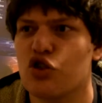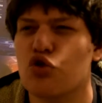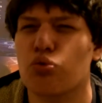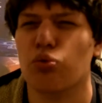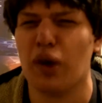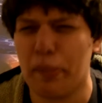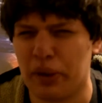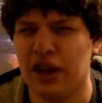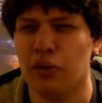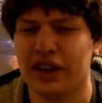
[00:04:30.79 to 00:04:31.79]

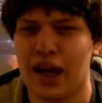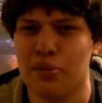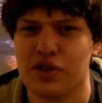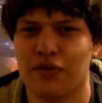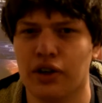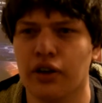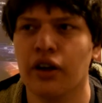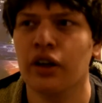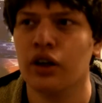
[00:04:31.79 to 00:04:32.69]
dripping with atmosphere.